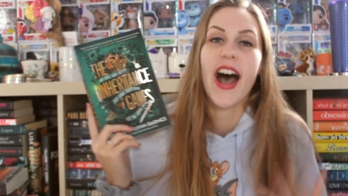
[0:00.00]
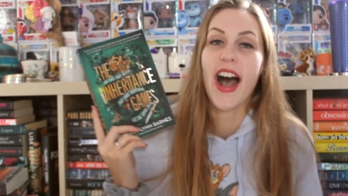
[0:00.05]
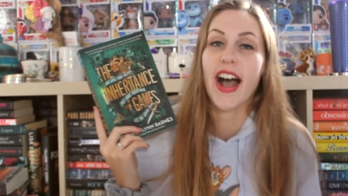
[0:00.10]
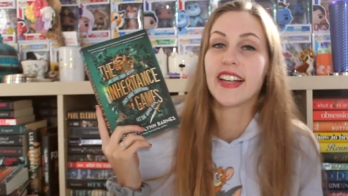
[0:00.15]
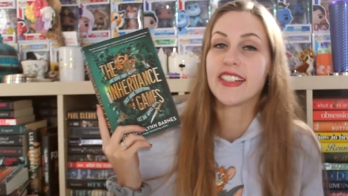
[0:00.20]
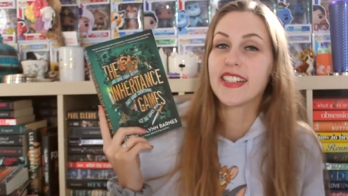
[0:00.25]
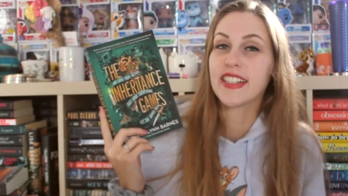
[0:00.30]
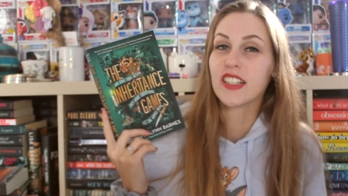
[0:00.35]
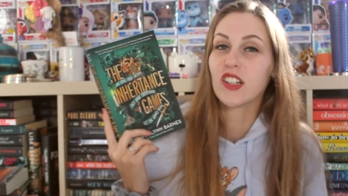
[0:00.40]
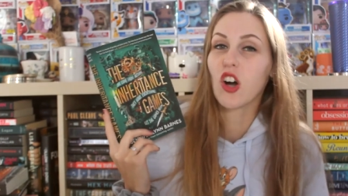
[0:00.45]
I
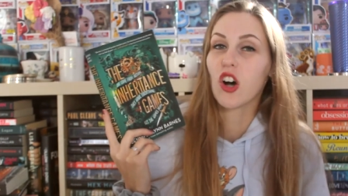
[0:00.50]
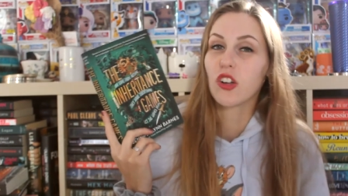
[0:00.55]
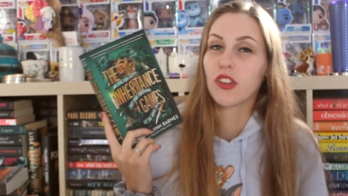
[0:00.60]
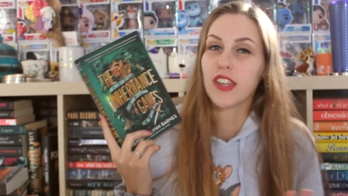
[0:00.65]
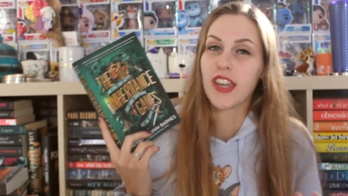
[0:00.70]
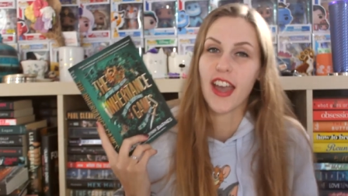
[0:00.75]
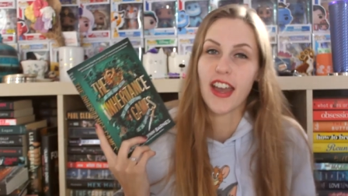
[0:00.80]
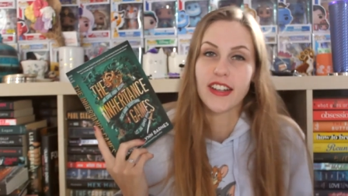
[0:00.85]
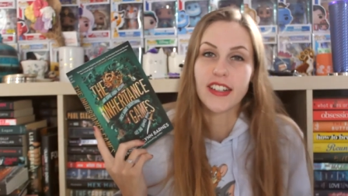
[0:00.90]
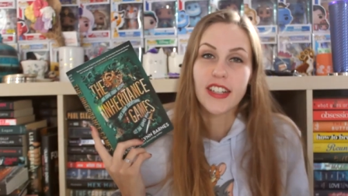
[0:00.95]
did call
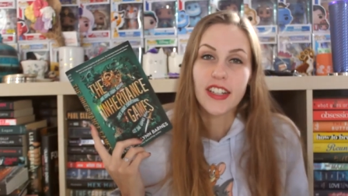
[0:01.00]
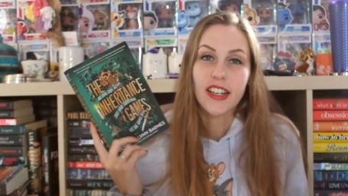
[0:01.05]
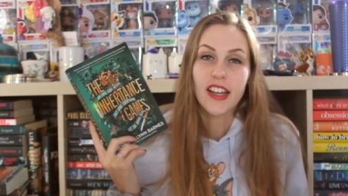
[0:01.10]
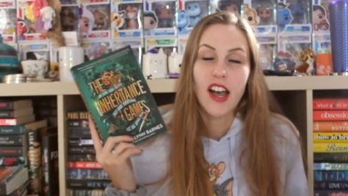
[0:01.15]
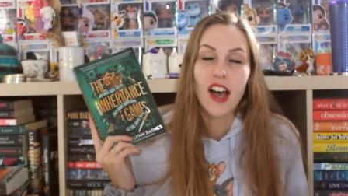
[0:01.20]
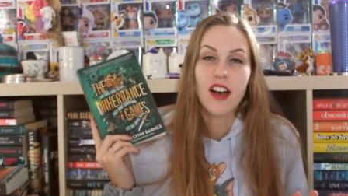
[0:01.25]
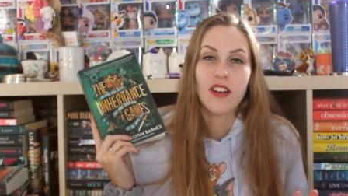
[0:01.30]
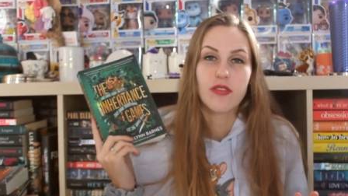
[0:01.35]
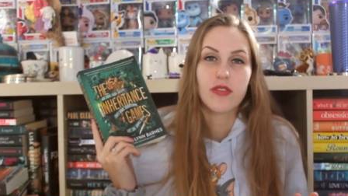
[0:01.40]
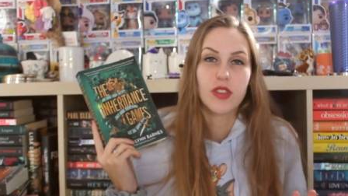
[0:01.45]
the ending
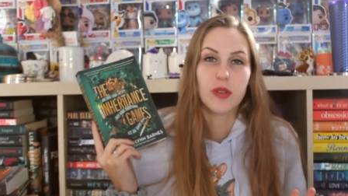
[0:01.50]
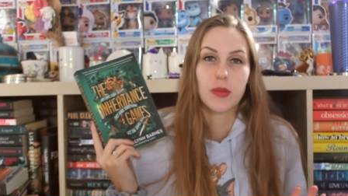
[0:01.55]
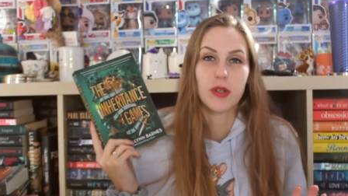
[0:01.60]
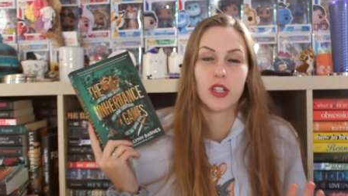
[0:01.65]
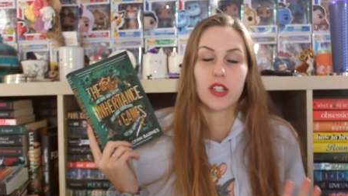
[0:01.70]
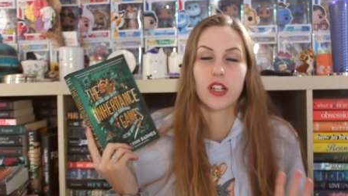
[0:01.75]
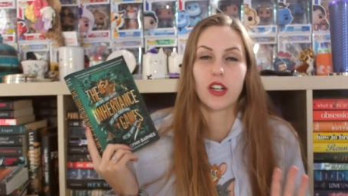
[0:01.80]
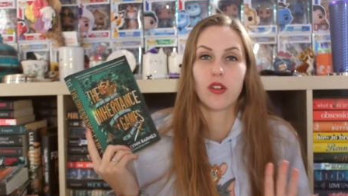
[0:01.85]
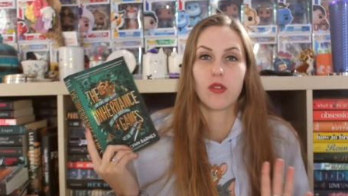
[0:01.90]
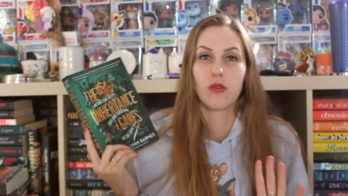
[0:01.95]
of the
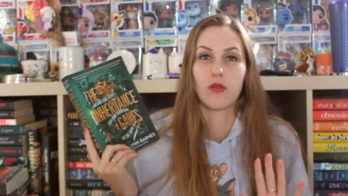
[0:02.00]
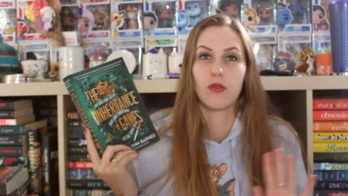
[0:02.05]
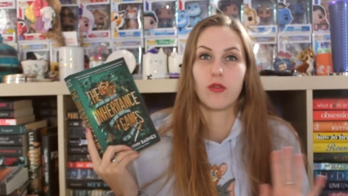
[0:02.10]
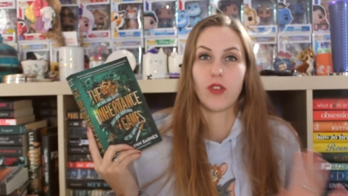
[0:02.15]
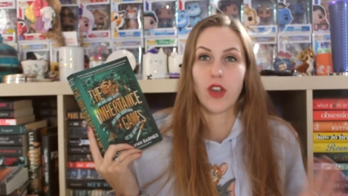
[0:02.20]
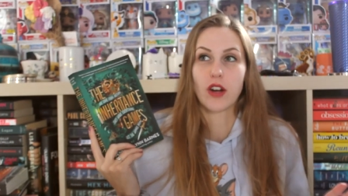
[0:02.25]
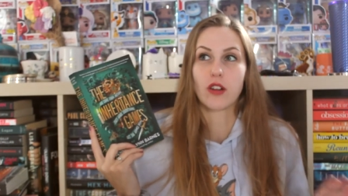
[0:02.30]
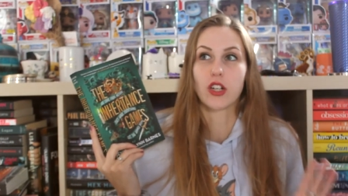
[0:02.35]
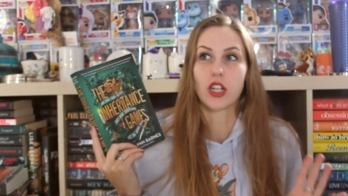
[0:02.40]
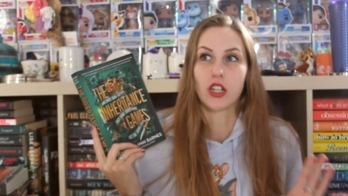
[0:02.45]
book
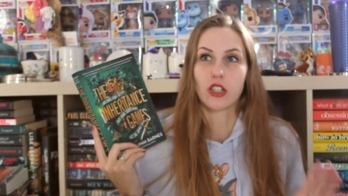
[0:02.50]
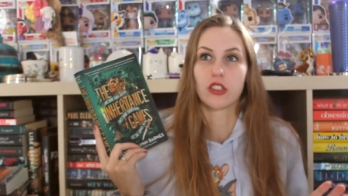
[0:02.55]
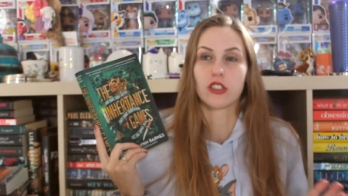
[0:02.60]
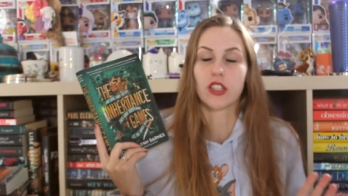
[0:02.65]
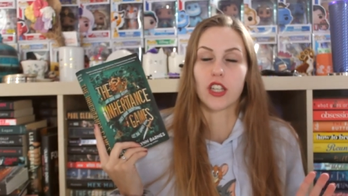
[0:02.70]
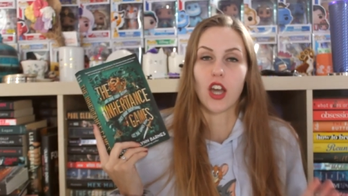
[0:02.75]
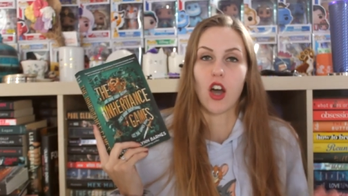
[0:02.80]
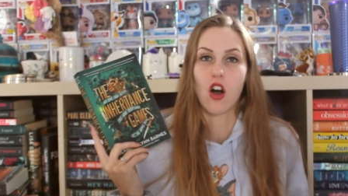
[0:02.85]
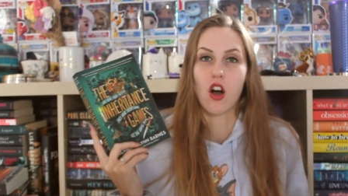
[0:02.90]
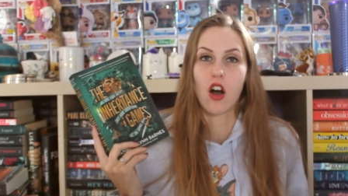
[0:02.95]
very
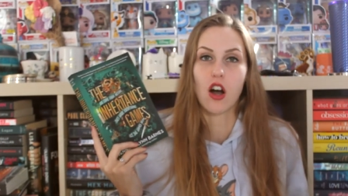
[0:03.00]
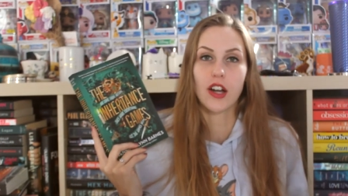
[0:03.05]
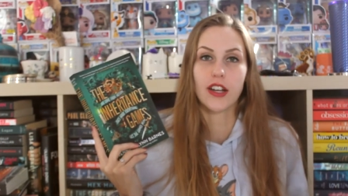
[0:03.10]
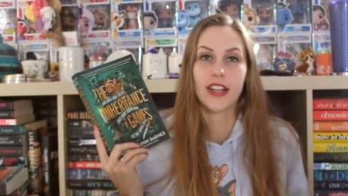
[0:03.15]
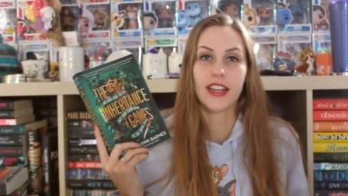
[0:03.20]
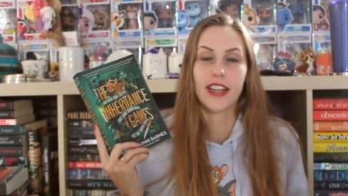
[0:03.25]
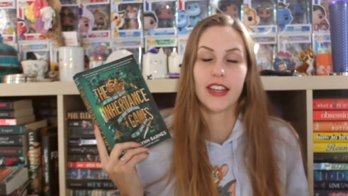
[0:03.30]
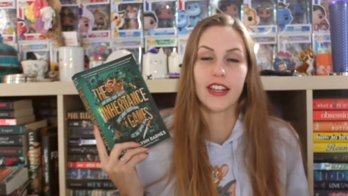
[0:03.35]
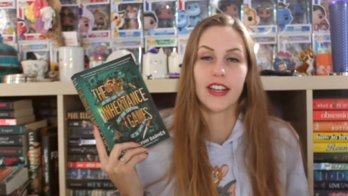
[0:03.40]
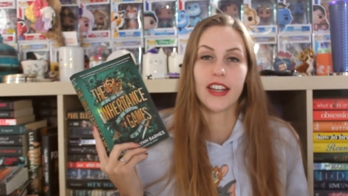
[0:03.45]
early on
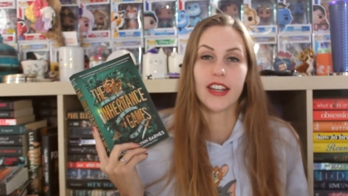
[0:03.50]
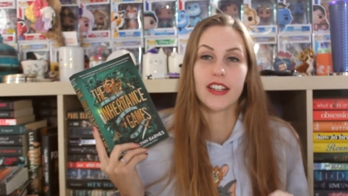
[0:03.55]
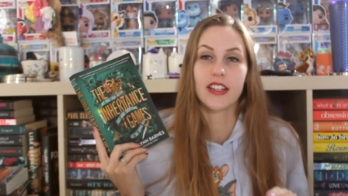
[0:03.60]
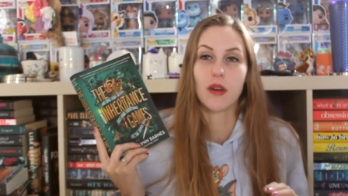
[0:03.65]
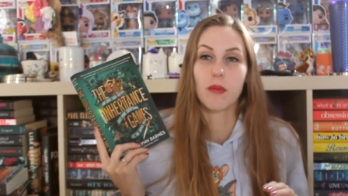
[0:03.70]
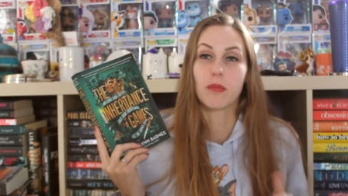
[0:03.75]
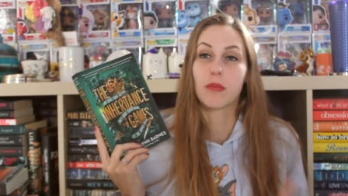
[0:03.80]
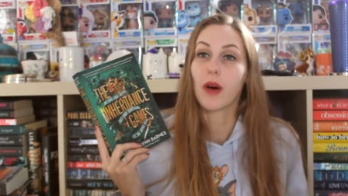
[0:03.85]
in it,